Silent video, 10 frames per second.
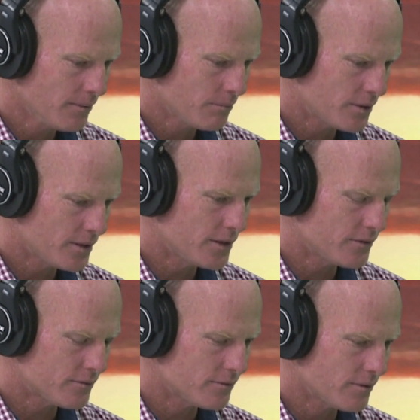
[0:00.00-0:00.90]
but then
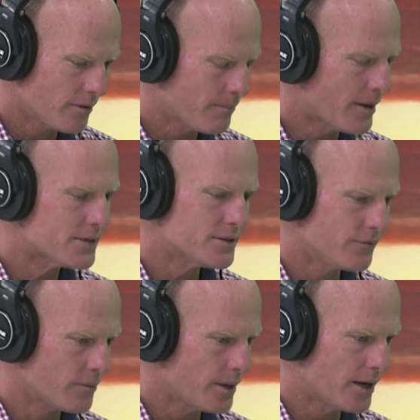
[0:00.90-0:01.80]
there's a massive
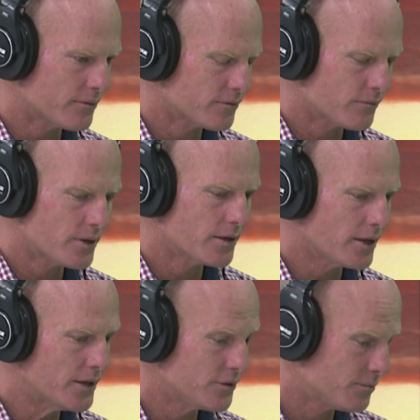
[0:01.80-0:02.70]
amounts of
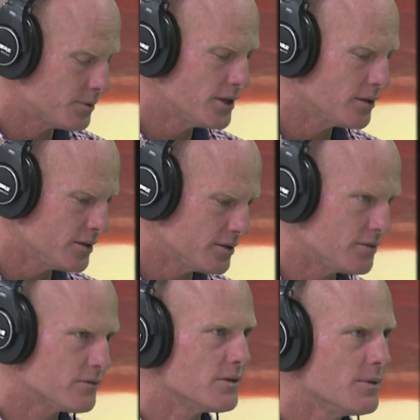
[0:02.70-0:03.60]
regulations, particularly
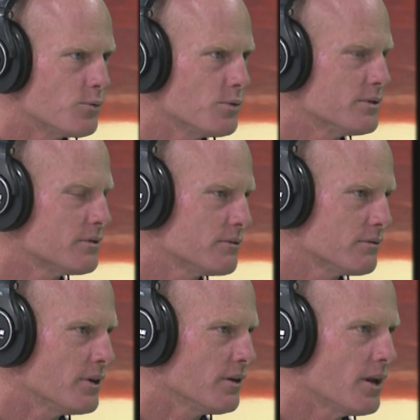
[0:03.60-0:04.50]
since Ipswich,
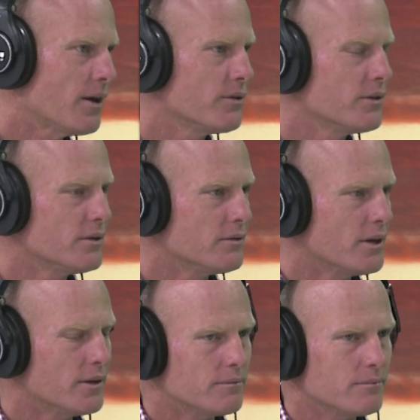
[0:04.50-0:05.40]
Logan
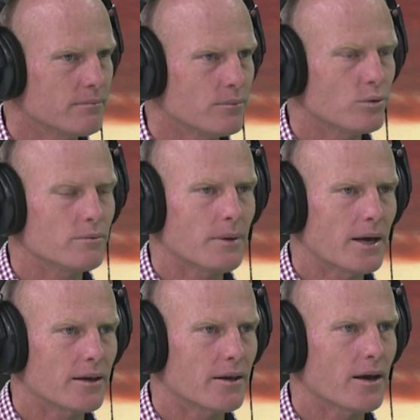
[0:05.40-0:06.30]
and Moreton
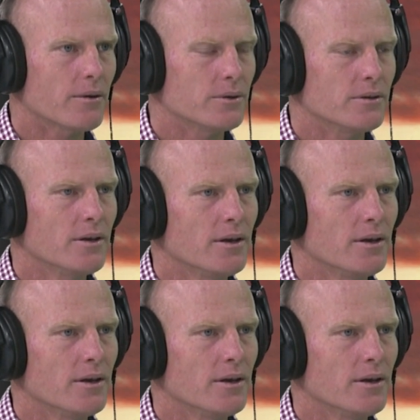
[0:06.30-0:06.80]
Bay and Co. And